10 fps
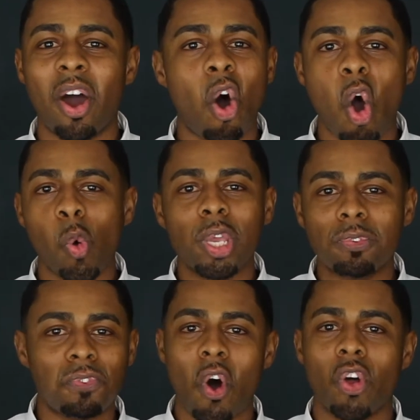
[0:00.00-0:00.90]
always
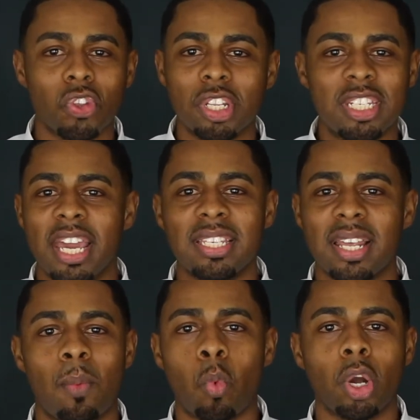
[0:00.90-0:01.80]
falls on the days that
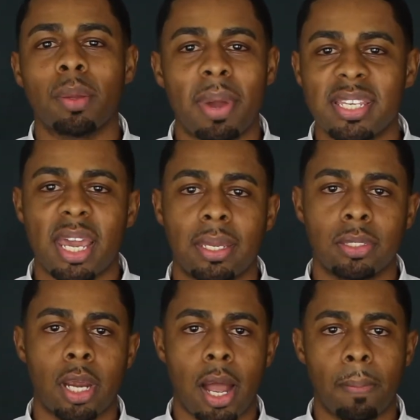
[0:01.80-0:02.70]
I'm working my second
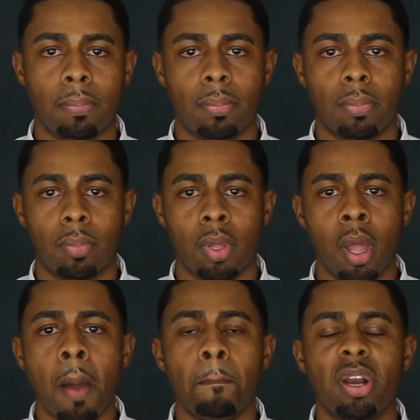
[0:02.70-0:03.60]
job.
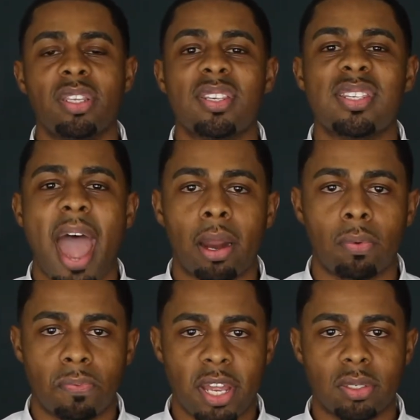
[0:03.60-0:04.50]
But it's a
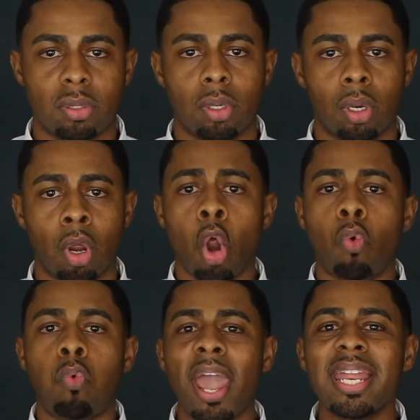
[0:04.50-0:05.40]
sacrifice.
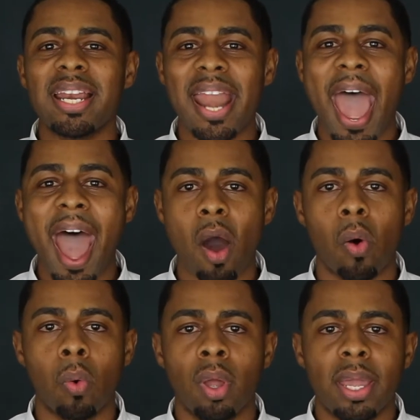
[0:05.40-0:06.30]
Right
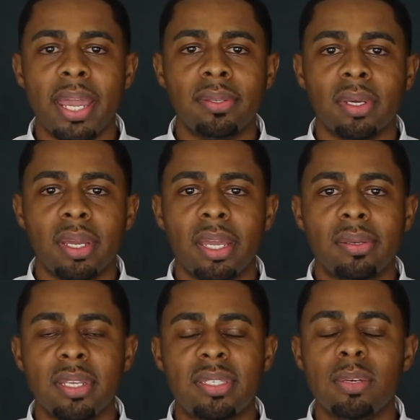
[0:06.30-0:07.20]
now, it
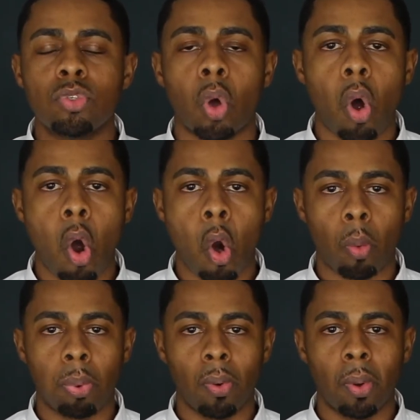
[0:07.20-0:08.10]
seems so
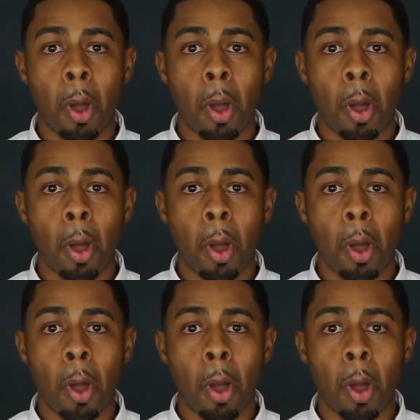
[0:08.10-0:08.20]
horrible.